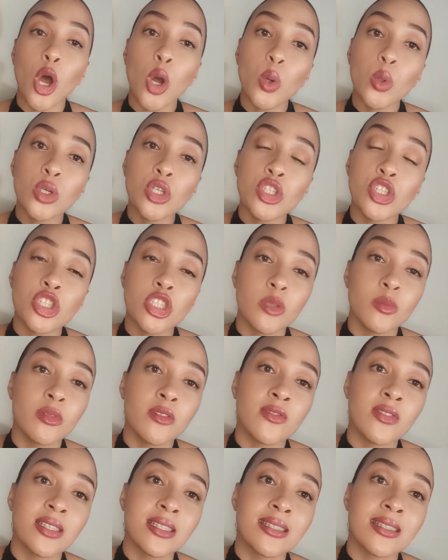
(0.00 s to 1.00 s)
ownership
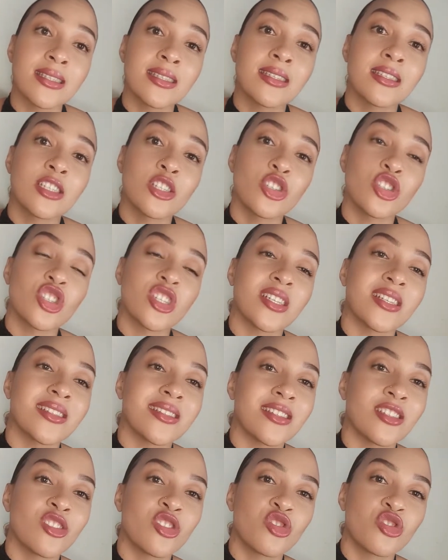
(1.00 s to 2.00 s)
of existing shares
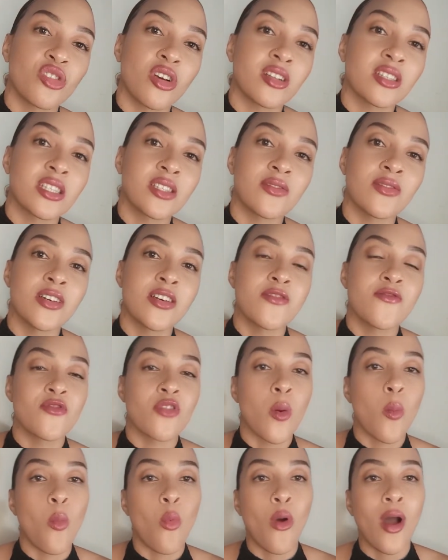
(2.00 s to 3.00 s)
is transferred
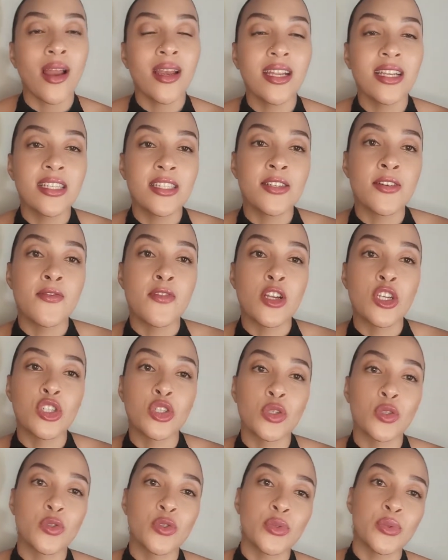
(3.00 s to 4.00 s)
from one
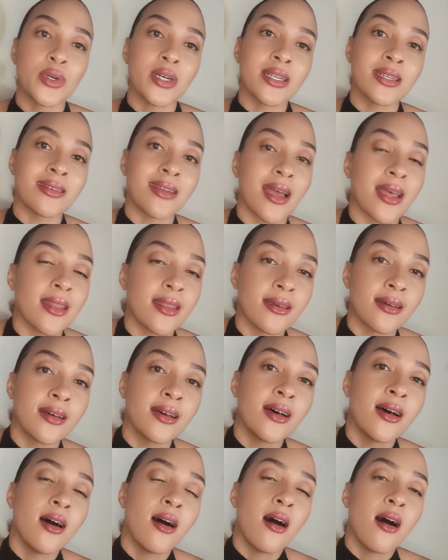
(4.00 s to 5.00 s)
individual to another
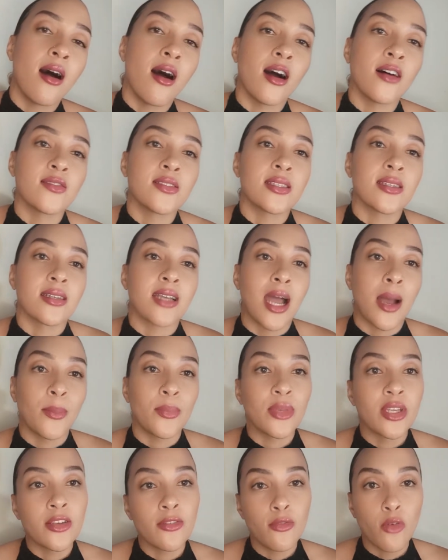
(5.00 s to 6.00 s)
after
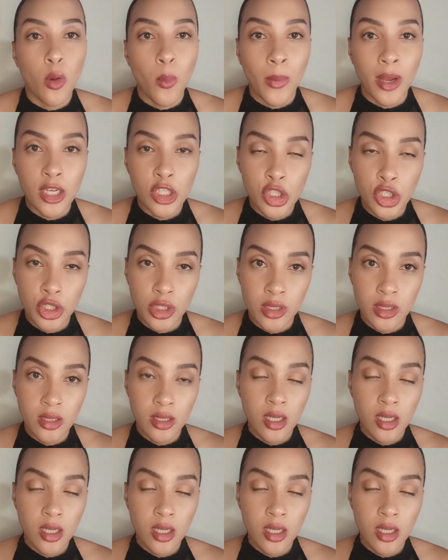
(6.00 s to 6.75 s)
company formation.